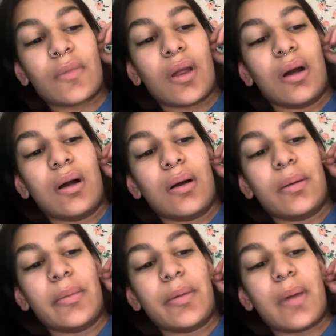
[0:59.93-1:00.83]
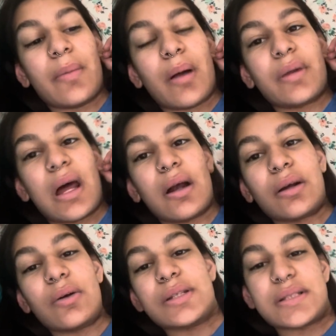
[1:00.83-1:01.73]
Um, my mom and I are
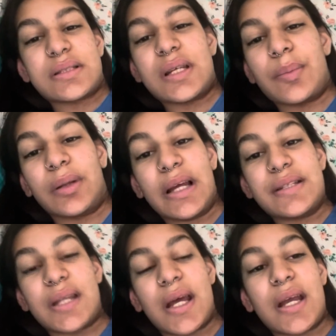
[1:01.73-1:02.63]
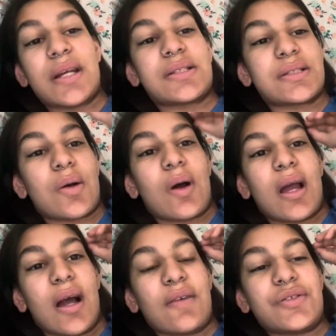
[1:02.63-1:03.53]
going to see a play today, so I
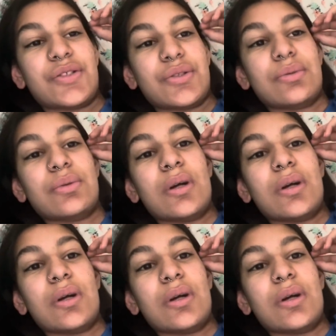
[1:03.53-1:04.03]
have to